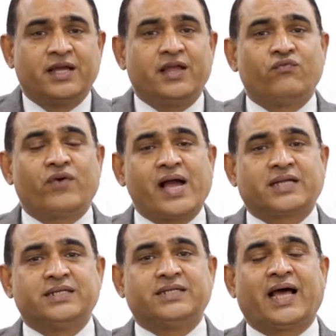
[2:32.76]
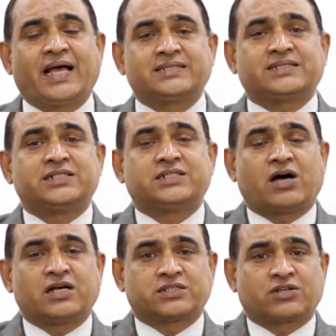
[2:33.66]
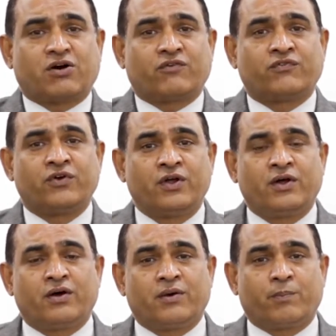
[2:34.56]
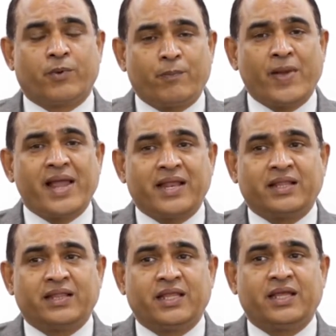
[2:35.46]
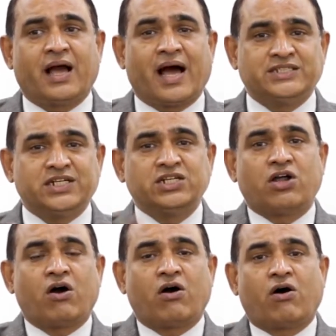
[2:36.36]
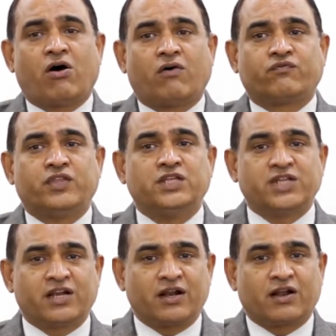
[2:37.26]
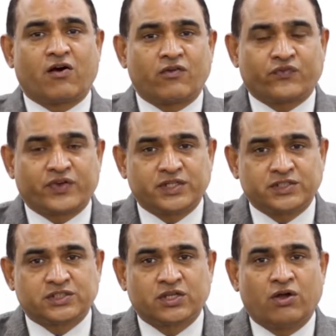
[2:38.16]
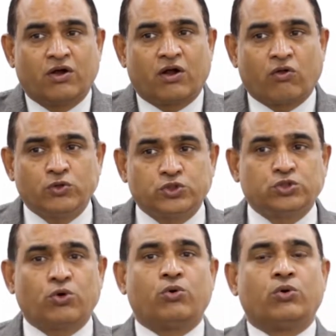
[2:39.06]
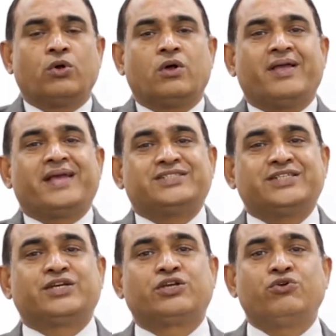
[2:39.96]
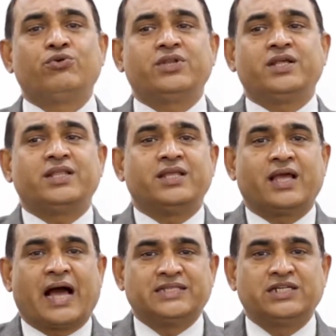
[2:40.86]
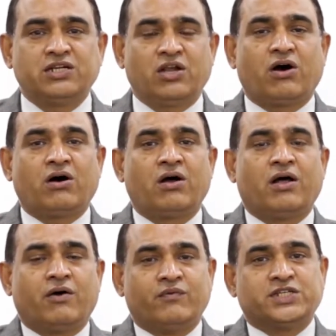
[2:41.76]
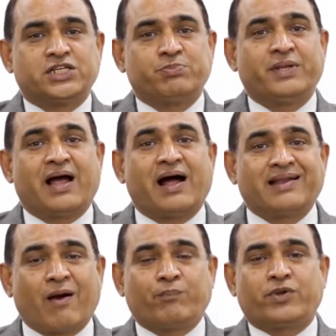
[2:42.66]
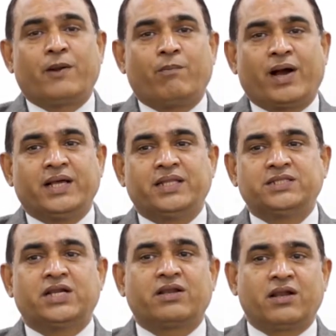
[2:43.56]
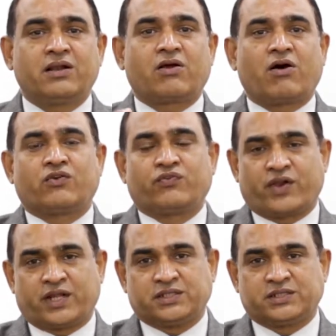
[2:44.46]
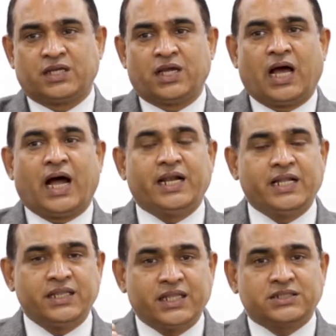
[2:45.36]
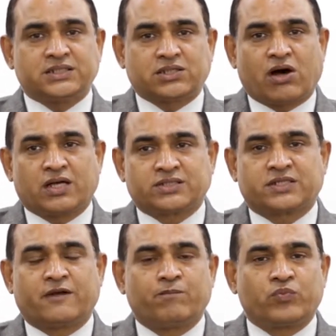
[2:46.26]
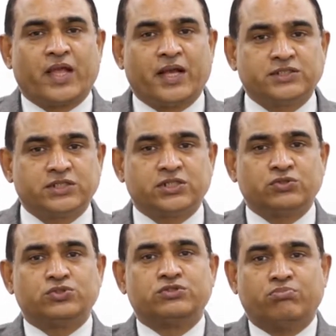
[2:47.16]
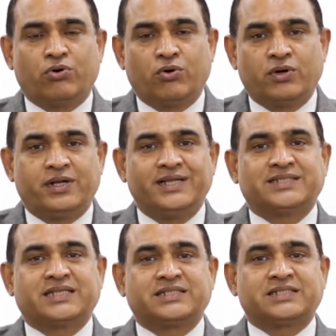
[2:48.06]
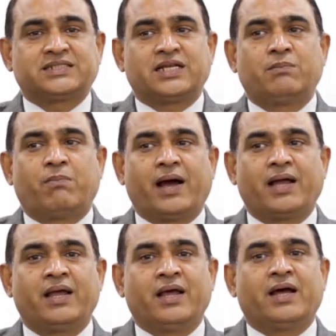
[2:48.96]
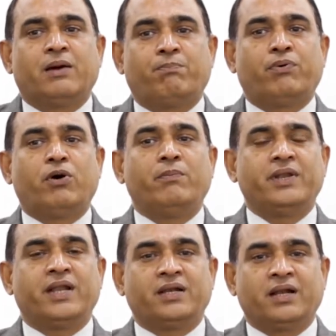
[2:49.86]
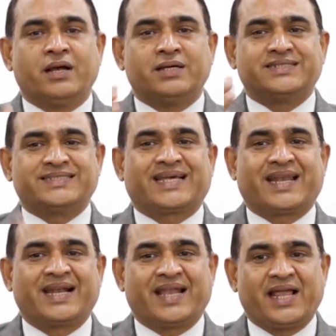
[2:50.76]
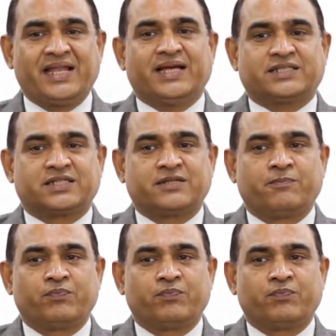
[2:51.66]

In fact, it has the task of preparing the agenda of the general conference and also executing the agenda which has been adopted by the general conference. And in this task, the executive board is assisted by a permanent secretariat.